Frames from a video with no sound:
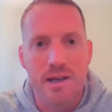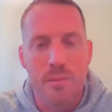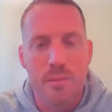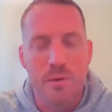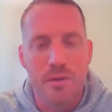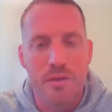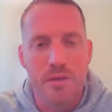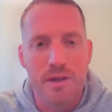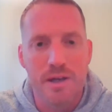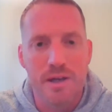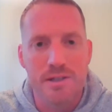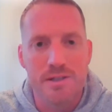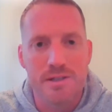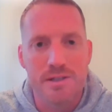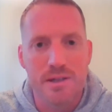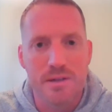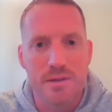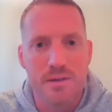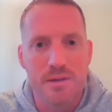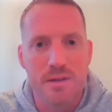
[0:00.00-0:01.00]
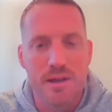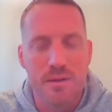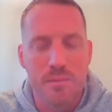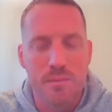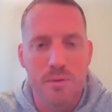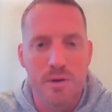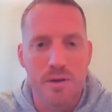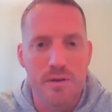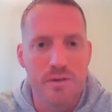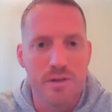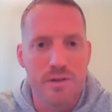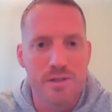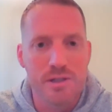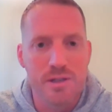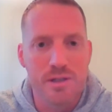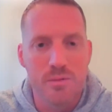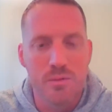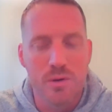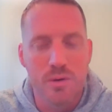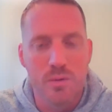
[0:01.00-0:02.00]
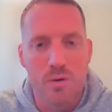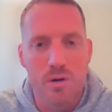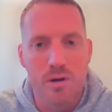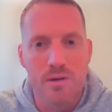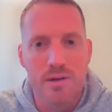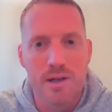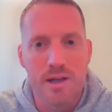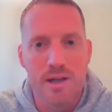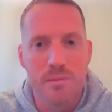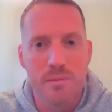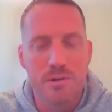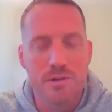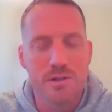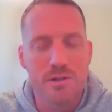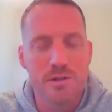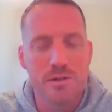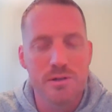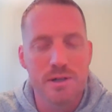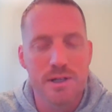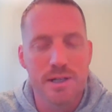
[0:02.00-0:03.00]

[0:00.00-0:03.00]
couple things that that previously we weren't able to,